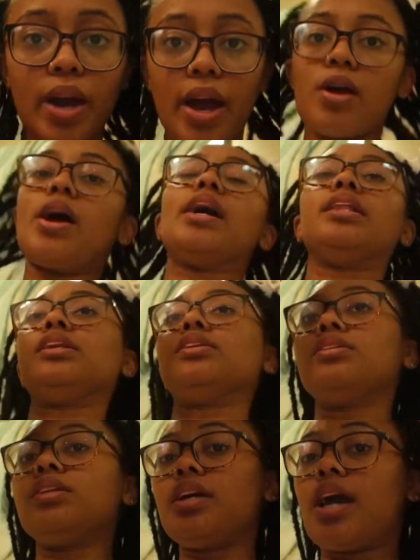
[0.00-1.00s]
I
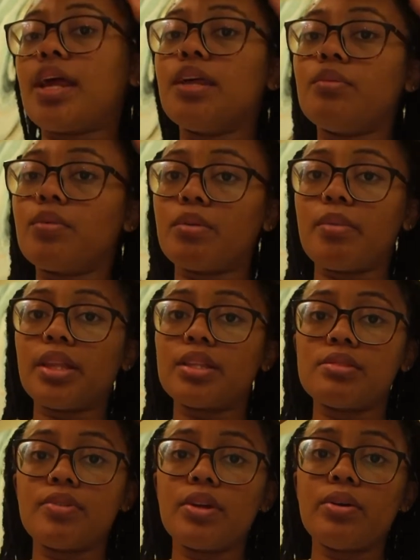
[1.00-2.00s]
didn't want to make this
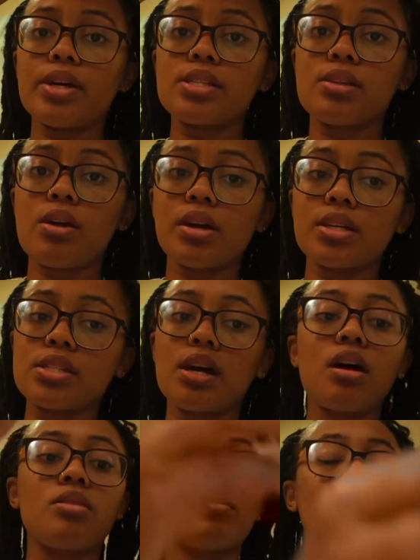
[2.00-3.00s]
video as long as the
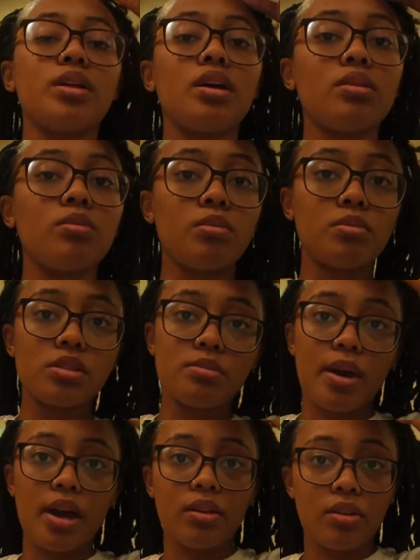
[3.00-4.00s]
other one. The other one was
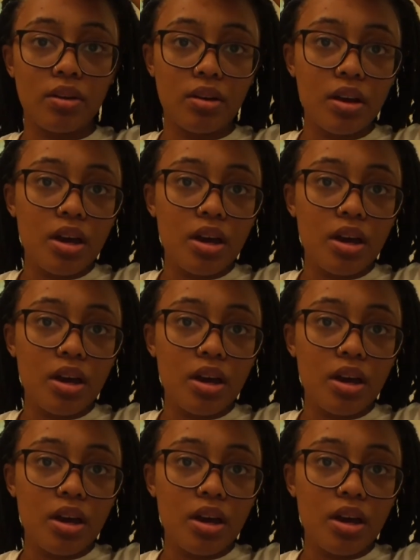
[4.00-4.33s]
mad long.